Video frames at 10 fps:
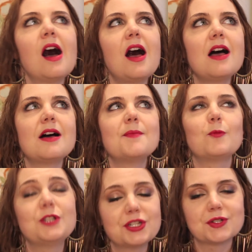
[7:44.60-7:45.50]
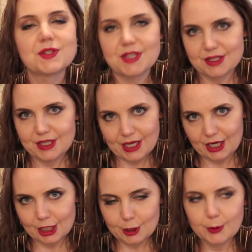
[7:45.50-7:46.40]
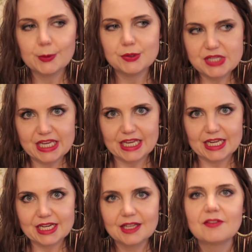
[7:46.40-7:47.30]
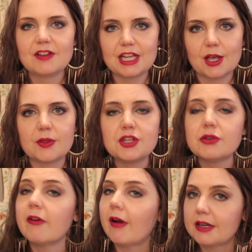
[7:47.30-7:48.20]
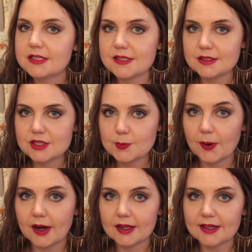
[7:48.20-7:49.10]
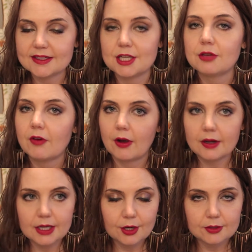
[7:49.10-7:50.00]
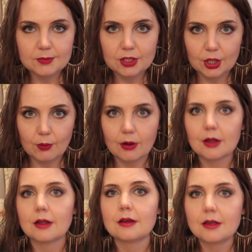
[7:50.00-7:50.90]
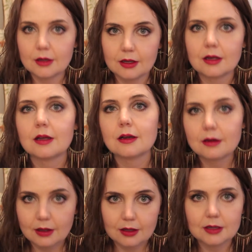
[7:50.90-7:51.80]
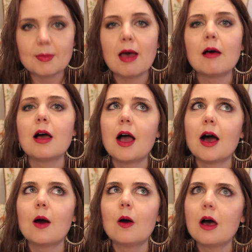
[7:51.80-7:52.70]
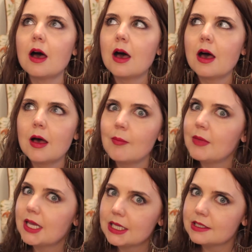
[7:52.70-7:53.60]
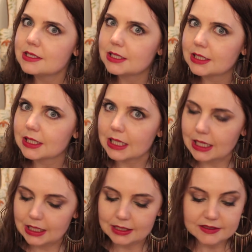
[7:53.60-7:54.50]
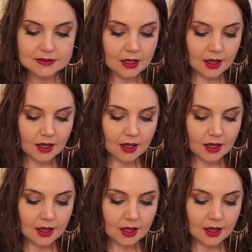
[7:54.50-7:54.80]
winter skincare routine video, then you've already seen this product, and you've already heard me go on and on and on about how amazing it is.